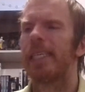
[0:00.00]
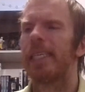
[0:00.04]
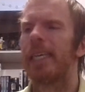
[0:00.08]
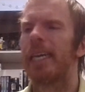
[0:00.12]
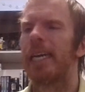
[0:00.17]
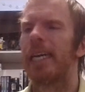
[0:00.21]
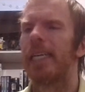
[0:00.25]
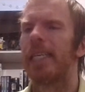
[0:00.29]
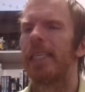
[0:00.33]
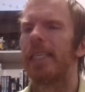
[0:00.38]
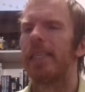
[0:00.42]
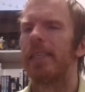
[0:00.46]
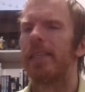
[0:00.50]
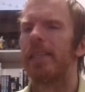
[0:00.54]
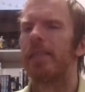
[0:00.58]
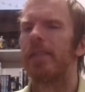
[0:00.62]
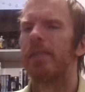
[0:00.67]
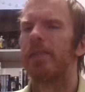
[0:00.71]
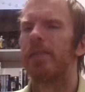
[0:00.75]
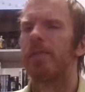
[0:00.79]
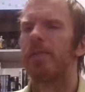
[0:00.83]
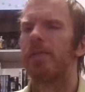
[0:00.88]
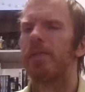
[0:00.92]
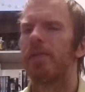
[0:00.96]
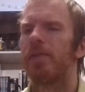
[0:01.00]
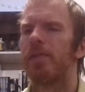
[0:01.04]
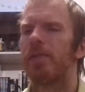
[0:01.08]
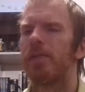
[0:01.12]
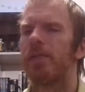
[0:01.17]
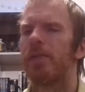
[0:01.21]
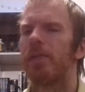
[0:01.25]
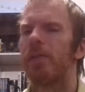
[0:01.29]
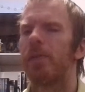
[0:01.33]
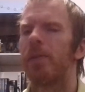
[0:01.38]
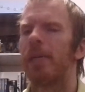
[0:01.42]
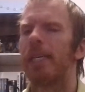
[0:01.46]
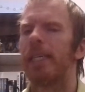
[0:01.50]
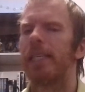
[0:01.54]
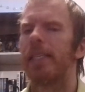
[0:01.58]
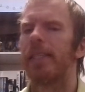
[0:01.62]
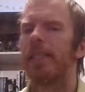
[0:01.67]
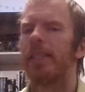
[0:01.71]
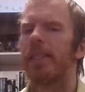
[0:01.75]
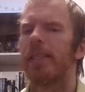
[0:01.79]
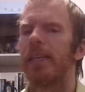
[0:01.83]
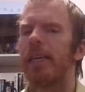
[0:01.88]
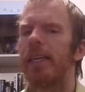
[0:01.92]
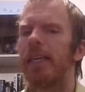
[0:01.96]
kind of the way
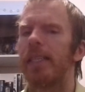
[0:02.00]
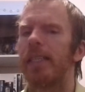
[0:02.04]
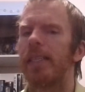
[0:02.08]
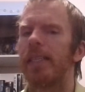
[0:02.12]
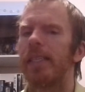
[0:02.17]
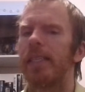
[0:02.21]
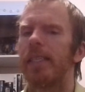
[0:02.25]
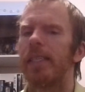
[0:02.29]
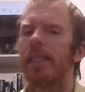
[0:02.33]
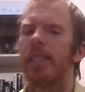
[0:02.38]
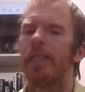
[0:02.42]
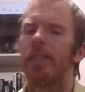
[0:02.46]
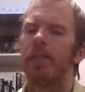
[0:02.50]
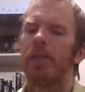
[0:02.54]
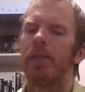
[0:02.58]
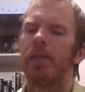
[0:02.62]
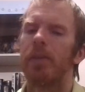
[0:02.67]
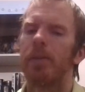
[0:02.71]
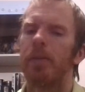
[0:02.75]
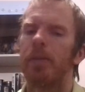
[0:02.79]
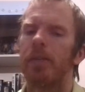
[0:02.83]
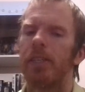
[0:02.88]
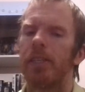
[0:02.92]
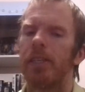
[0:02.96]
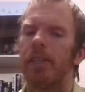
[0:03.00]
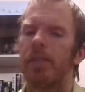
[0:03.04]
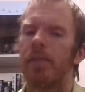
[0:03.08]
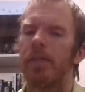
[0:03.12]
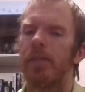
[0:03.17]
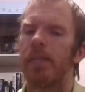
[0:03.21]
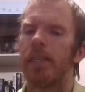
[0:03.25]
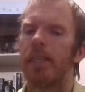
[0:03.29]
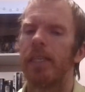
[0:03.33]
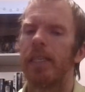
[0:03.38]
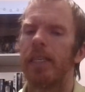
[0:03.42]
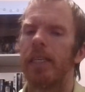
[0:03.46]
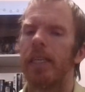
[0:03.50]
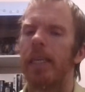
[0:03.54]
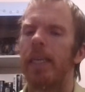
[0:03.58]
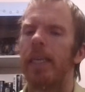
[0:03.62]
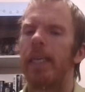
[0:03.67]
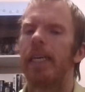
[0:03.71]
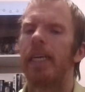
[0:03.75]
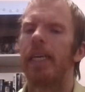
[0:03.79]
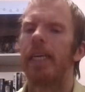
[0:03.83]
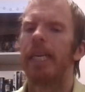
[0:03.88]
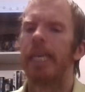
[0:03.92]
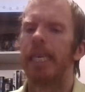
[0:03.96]
it's done is a little bit different.
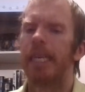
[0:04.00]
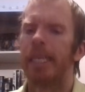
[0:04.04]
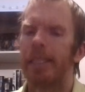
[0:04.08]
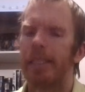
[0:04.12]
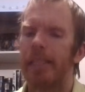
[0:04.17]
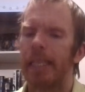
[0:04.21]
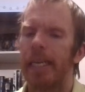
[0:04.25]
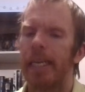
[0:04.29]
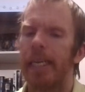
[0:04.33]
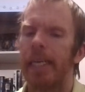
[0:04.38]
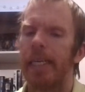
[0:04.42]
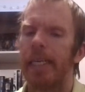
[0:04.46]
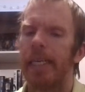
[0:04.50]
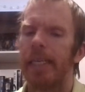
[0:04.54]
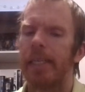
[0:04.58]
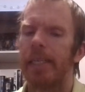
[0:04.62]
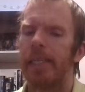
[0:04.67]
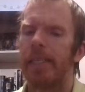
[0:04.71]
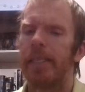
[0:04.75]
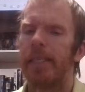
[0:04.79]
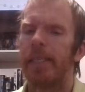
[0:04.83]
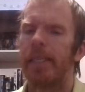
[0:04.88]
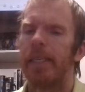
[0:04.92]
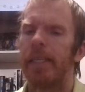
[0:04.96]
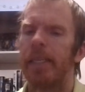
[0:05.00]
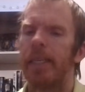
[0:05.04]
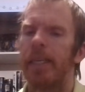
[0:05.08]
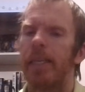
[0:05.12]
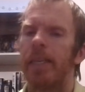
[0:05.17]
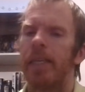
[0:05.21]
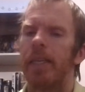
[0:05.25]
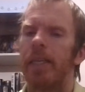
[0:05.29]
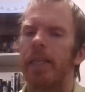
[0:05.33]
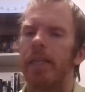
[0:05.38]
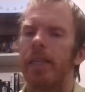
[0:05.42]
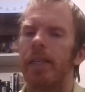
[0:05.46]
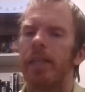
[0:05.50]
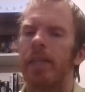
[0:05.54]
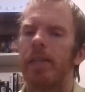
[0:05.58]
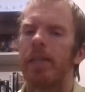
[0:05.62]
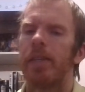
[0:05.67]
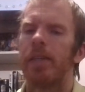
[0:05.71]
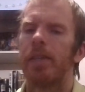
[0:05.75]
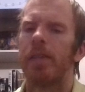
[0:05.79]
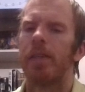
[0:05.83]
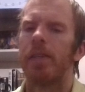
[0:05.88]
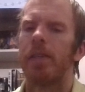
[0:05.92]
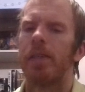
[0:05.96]
And then
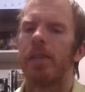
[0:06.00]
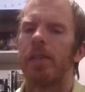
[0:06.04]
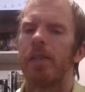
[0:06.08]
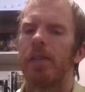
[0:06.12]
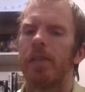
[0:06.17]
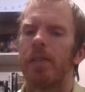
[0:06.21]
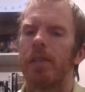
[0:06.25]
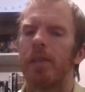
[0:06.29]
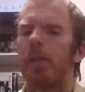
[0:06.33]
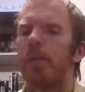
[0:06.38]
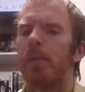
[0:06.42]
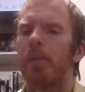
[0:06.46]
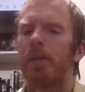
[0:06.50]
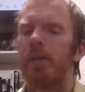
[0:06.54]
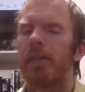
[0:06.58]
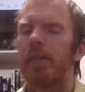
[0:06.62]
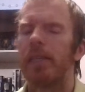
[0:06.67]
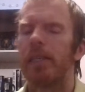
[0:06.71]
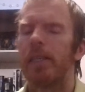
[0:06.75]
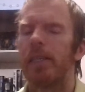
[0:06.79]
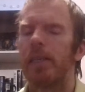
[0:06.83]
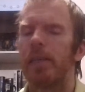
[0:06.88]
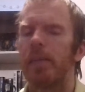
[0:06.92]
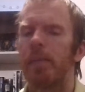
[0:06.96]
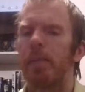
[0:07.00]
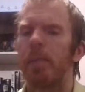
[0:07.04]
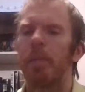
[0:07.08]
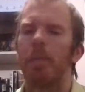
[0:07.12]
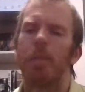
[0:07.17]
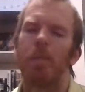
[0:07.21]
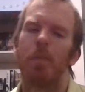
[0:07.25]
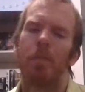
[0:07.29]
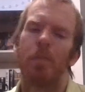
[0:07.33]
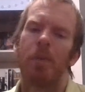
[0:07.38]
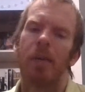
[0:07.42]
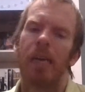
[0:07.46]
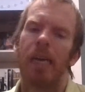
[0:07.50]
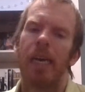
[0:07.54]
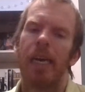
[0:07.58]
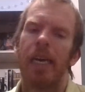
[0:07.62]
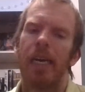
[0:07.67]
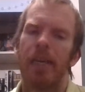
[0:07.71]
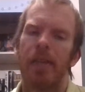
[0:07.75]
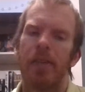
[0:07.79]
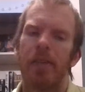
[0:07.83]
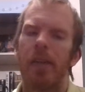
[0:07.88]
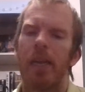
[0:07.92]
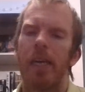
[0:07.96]
the ability to
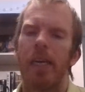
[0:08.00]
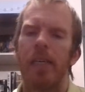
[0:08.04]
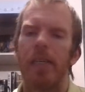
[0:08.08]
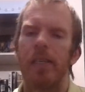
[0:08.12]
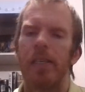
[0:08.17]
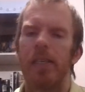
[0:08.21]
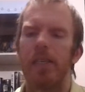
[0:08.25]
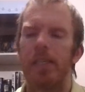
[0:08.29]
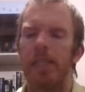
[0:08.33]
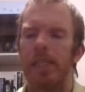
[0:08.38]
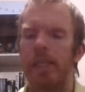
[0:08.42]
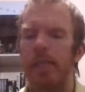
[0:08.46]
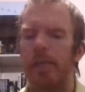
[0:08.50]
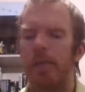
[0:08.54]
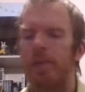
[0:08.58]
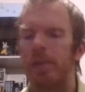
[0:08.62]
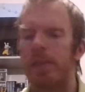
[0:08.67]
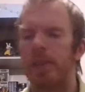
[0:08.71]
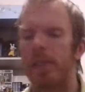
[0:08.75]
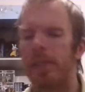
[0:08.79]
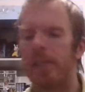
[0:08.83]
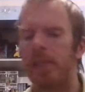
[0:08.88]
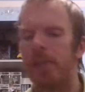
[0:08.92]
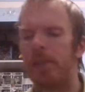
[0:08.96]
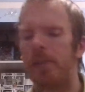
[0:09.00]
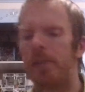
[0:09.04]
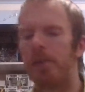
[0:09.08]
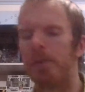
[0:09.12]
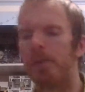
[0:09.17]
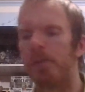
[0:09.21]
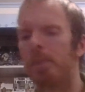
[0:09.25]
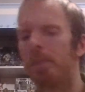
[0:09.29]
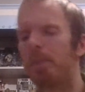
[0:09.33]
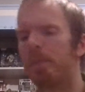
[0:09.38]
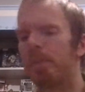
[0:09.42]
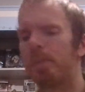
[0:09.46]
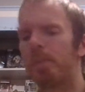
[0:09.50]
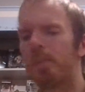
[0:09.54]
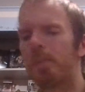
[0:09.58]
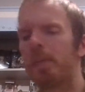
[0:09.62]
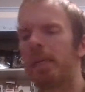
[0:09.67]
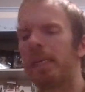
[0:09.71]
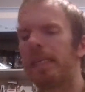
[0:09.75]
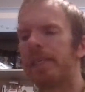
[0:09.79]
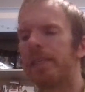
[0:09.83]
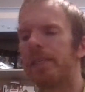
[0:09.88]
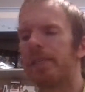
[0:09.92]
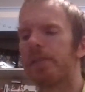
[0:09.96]
exile if you
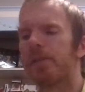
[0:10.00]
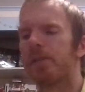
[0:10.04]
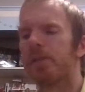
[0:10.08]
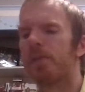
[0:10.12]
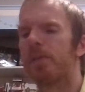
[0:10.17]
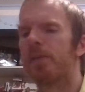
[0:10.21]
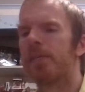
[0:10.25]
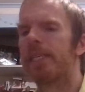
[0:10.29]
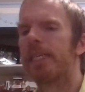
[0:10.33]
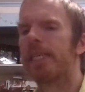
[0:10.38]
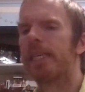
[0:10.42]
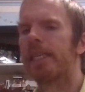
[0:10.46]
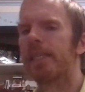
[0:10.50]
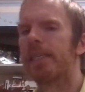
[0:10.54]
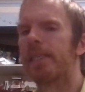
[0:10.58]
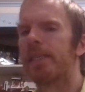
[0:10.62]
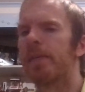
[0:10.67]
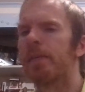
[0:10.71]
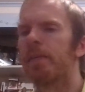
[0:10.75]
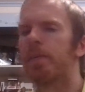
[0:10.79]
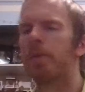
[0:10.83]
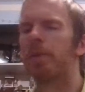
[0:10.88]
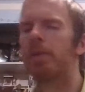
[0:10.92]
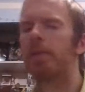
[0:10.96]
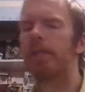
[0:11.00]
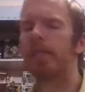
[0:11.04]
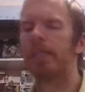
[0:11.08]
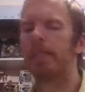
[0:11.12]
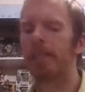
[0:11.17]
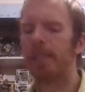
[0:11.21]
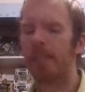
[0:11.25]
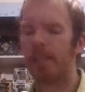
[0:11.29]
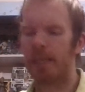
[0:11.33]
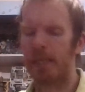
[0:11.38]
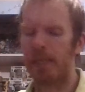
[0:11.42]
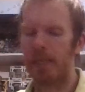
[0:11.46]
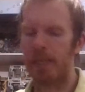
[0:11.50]
pay 3 at some point.